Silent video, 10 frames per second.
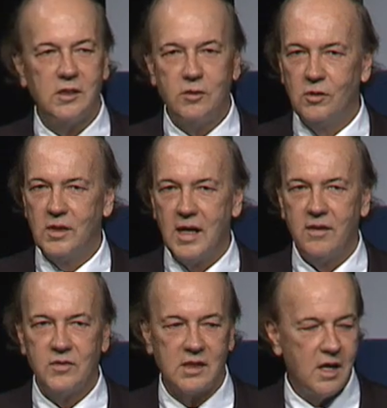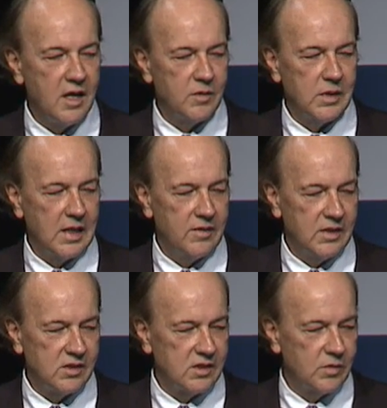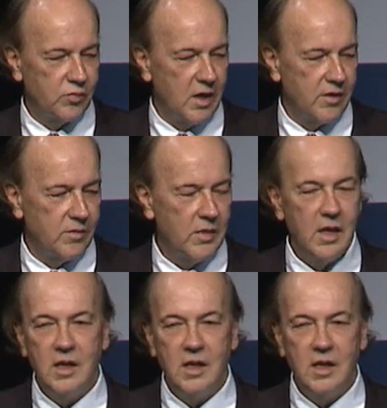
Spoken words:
you don't have an economy. And this is the problem.